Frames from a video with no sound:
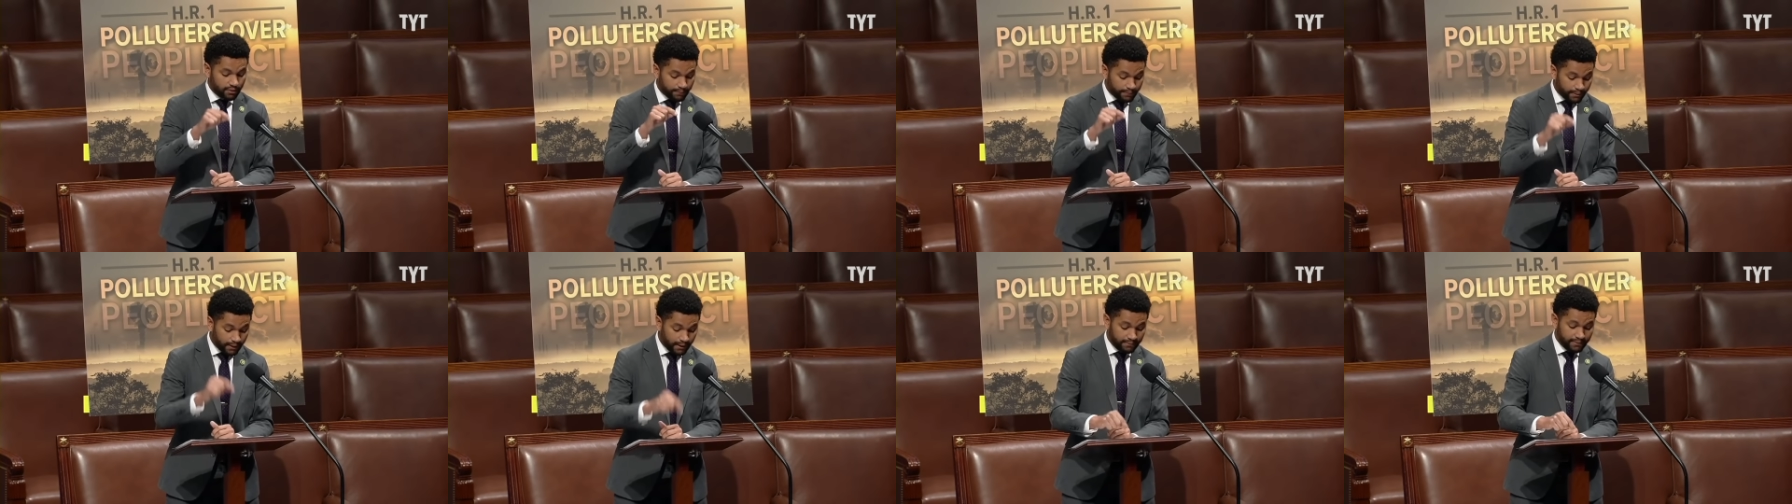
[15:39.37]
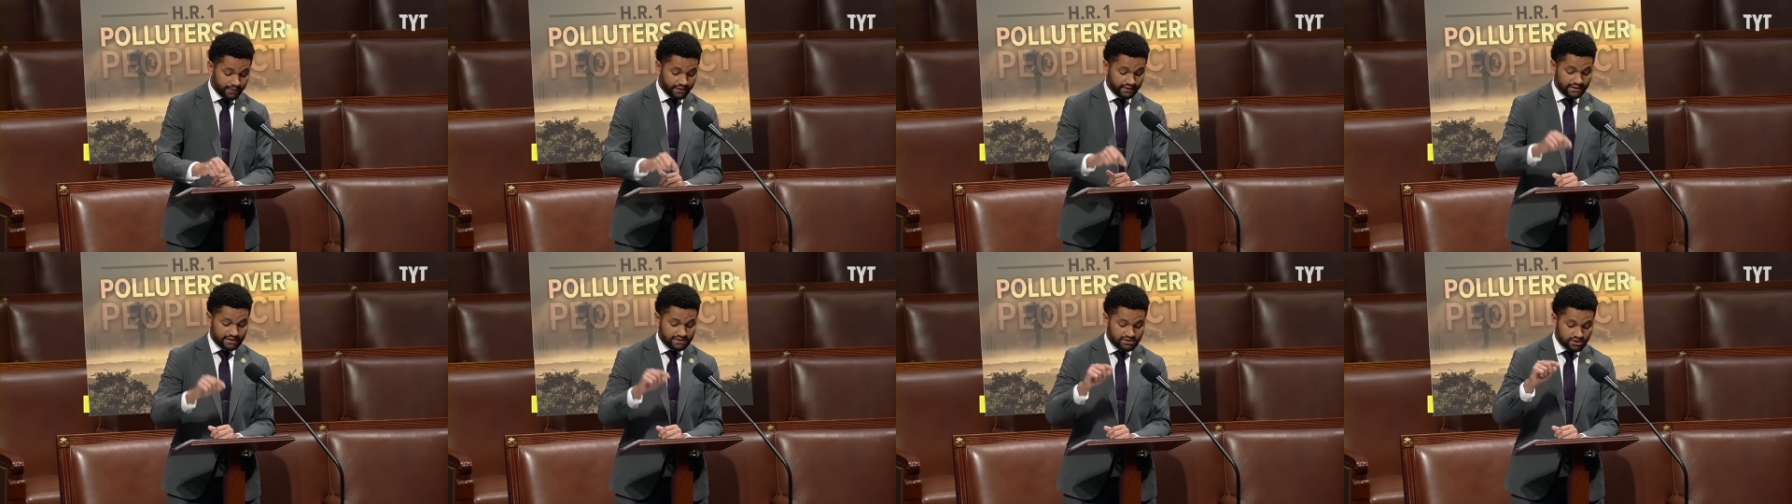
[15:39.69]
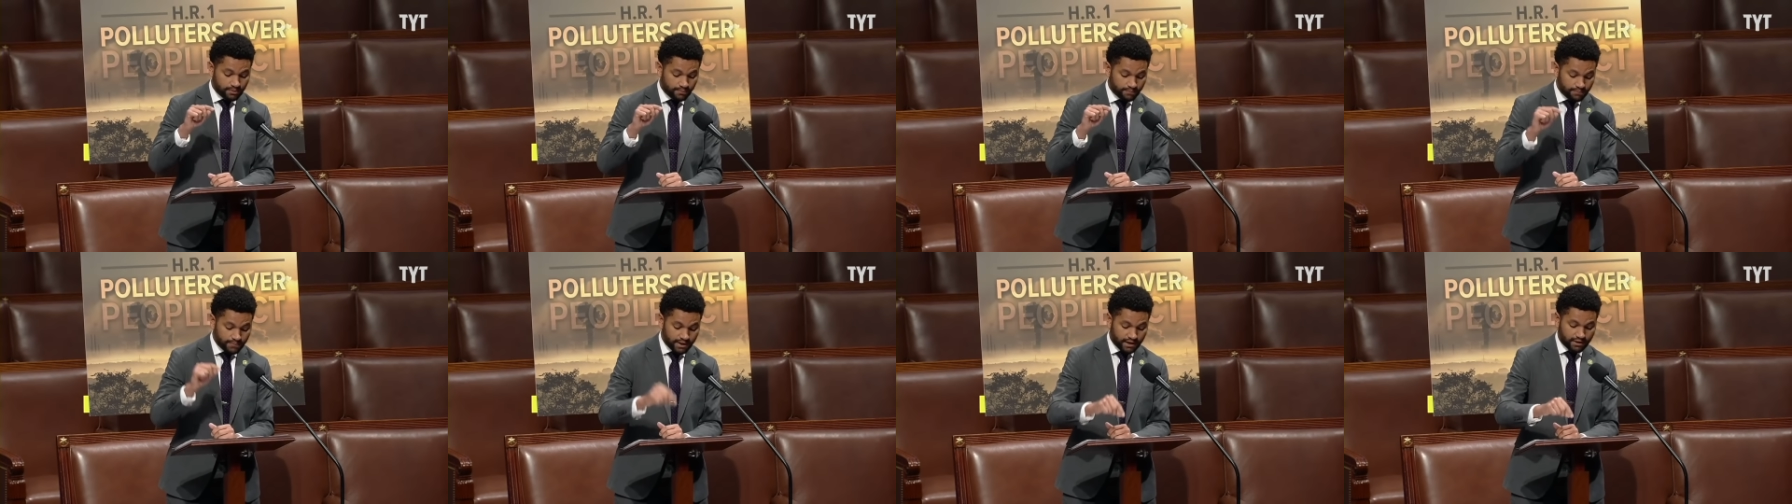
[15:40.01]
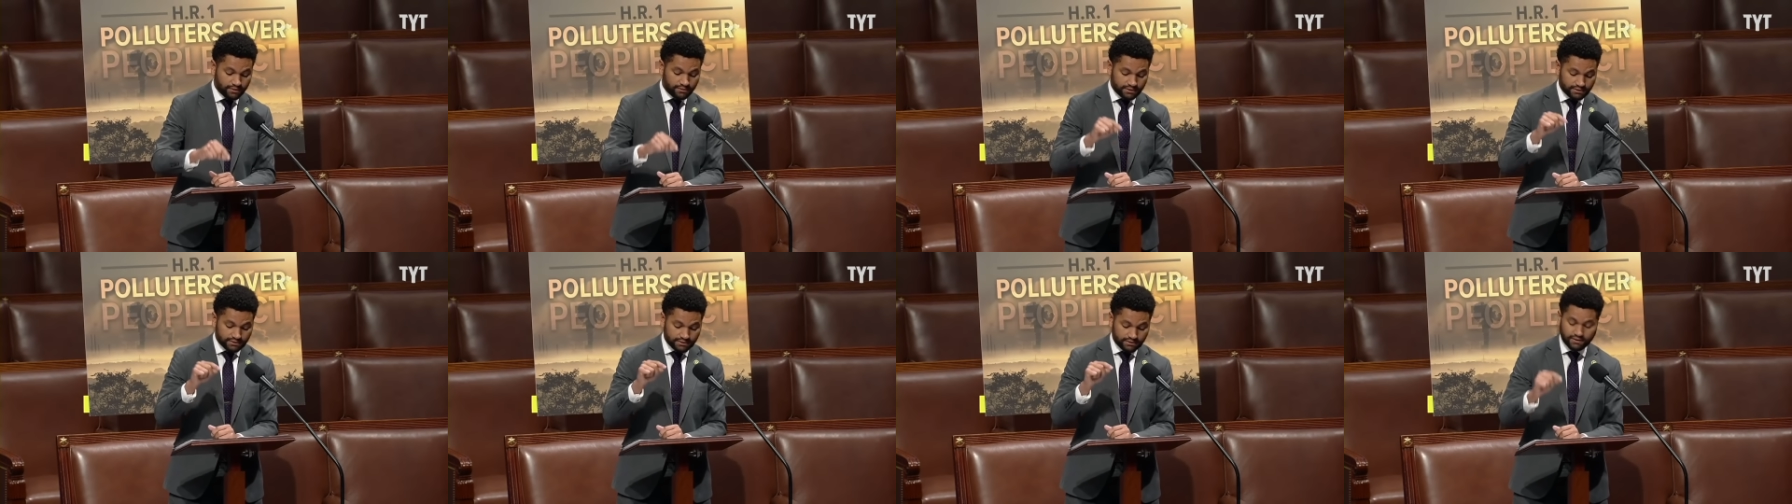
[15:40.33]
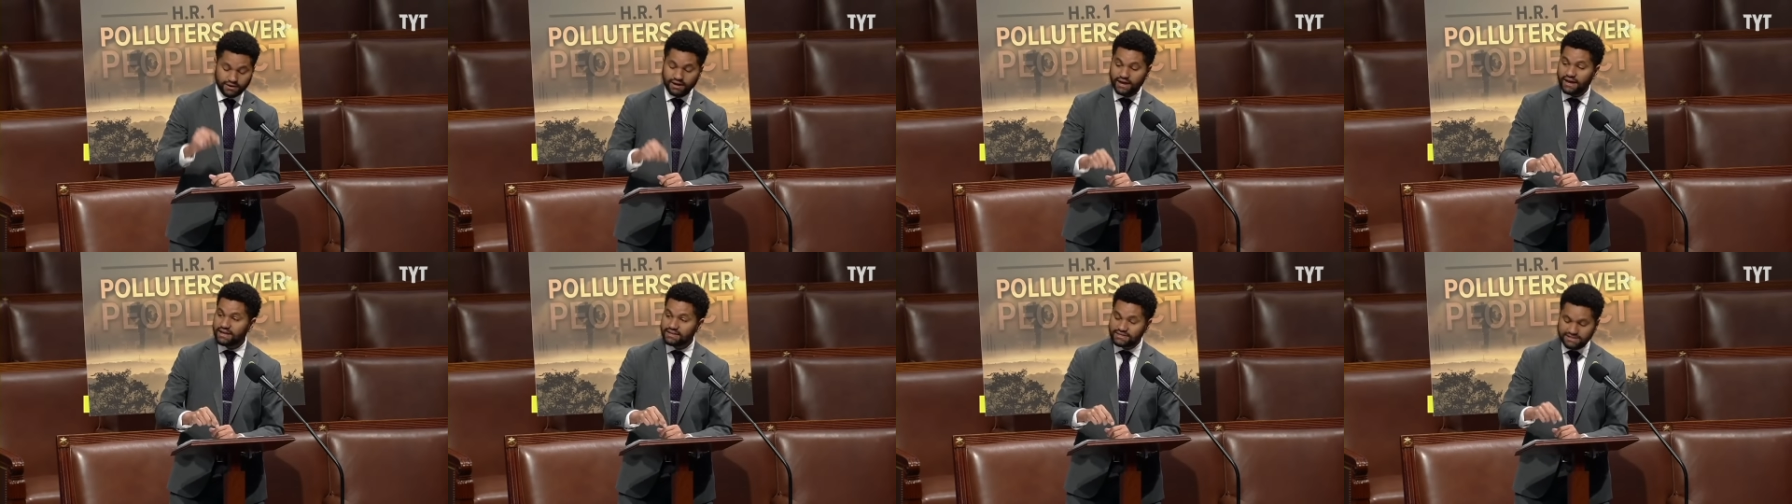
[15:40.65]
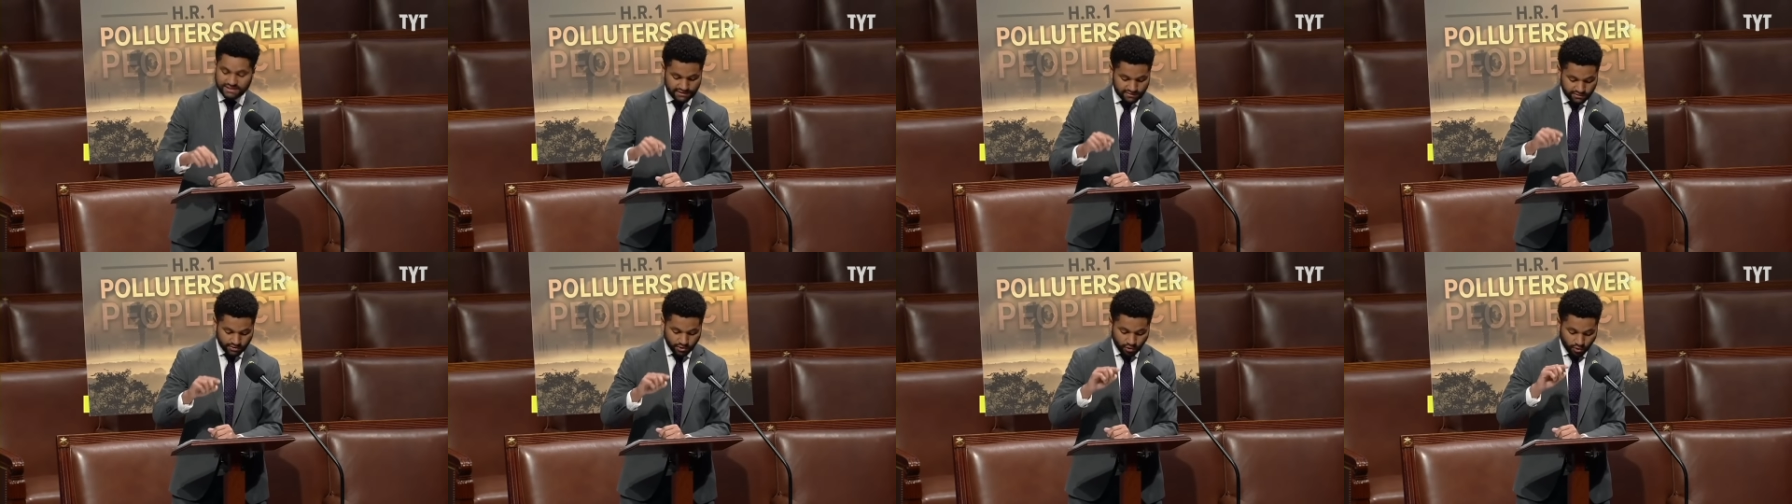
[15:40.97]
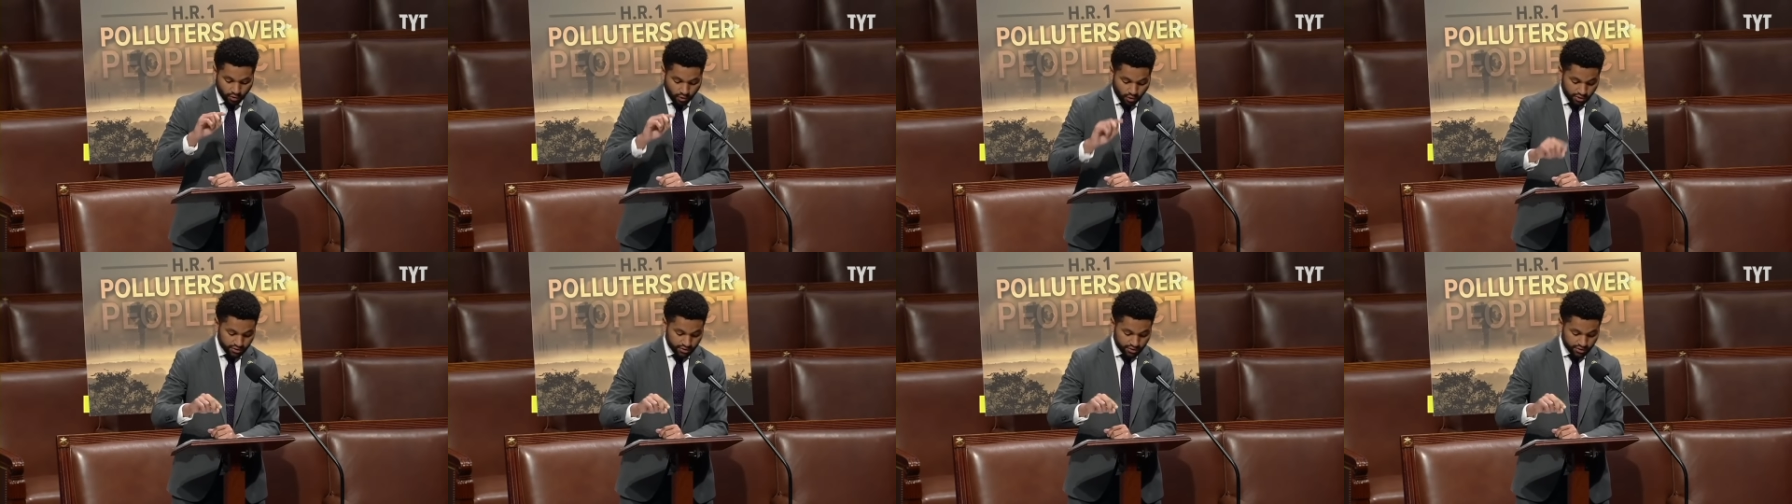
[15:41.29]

Republicans are burying their heads in the